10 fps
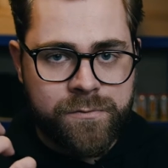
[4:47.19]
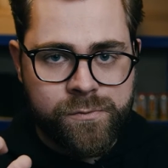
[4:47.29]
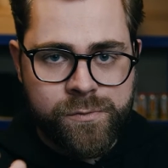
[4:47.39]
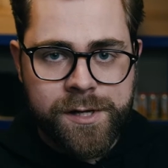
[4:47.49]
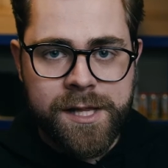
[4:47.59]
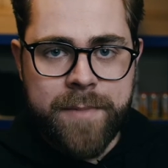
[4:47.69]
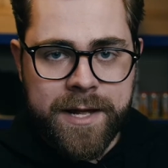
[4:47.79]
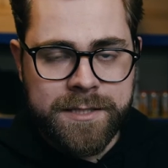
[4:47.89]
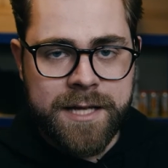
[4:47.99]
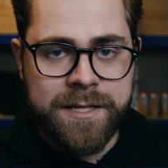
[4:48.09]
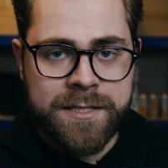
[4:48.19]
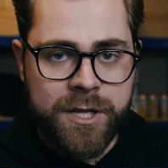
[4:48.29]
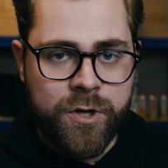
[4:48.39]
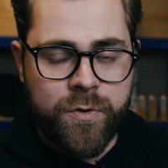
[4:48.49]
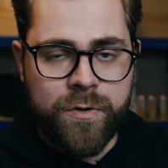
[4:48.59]
Really makes sense
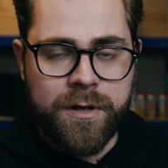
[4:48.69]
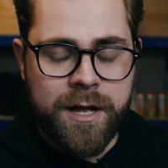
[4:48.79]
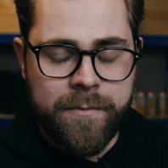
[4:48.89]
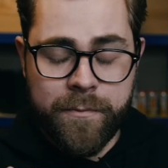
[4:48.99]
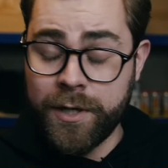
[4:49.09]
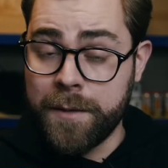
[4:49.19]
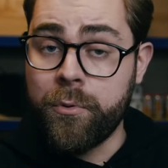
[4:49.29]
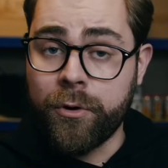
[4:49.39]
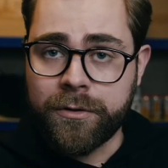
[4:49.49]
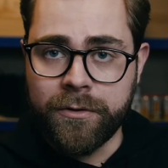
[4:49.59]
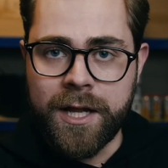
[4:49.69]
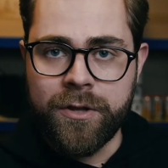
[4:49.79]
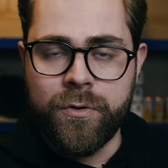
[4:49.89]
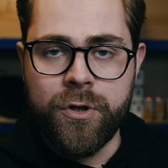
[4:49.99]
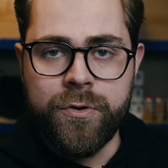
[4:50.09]
that really important that
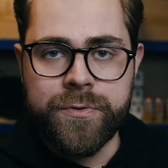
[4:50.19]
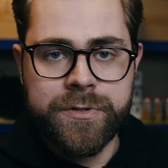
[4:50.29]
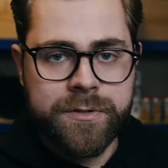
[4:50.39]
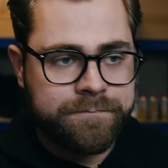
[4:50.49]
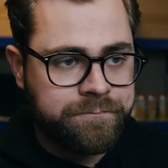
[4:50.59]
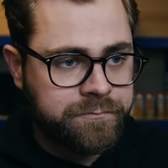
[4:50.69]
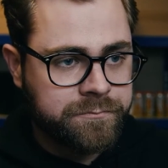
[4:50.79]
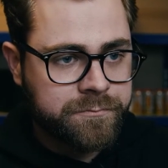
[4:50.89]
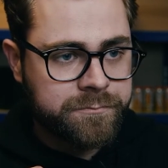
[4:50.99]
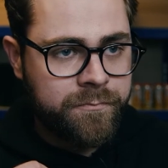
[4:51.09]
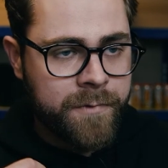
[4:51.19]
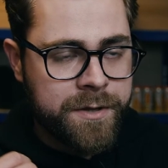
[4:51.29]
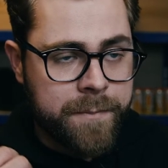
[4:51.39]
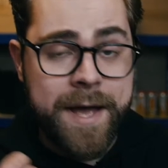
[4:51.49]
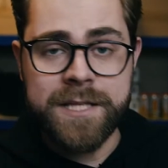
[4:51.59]
you use
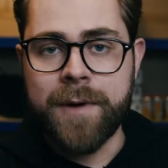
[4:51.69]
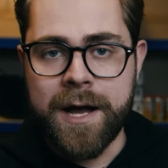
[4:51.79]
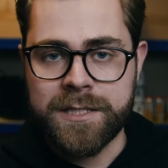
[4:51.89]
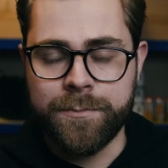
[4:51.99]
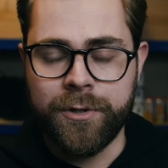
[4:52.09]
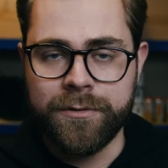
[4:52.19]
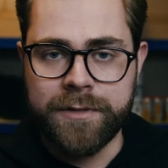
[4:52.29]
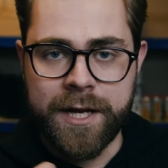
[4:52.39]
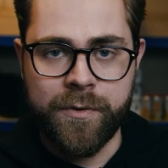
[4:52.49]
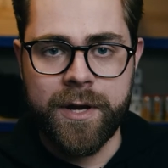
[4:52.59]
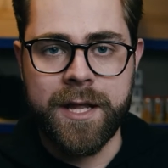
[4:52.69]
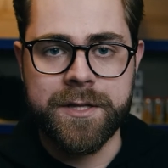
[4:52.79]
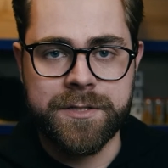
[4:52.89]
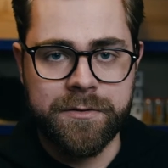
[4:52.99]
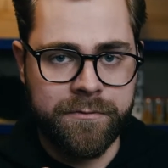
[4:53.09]
the best possible
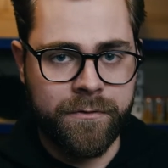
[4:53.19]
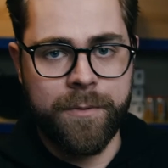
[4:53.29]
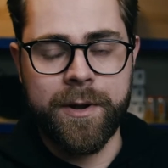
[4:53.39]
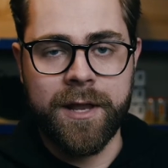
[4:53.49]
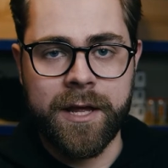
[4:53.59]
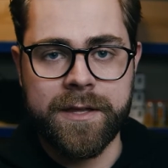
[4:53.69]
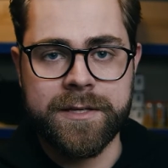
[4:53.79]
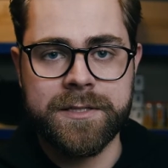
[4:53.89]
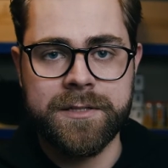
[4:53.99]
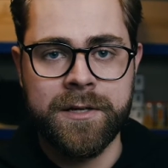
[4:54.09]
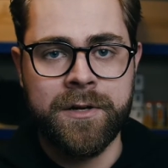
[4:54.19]
ingredients for a beer like this,